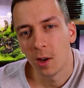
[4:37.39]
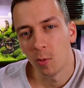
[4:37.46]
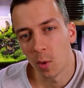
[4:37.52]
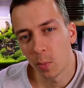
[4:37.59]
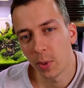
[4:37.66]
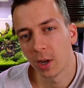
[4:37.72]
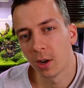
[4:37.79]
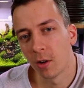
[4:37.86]

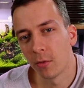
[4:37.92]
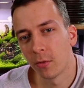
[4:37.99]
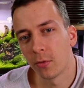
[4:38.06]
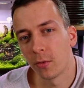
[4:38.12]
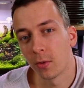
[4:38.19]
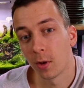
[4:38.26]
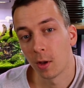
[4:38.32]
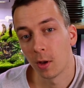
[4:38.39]
One pack
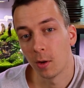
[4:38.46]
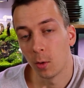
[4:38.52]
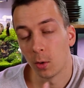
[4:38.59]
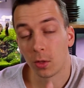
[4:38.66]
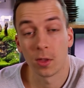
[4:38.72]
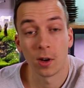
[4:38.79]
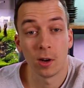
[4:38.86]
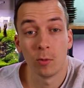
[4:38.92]
of
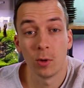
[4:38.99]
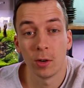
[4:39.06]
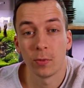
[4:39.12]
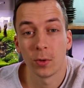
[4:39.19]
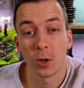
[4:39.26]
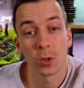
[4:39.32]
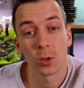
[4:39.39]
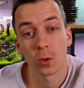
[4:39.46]
3
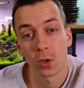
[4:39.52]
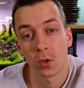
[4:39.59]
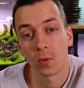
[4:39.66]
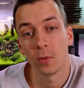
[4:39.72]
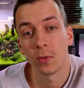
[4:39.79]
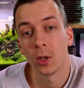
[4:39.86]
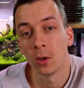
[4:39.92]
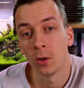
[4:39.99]
refills costs
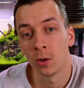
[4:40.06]
15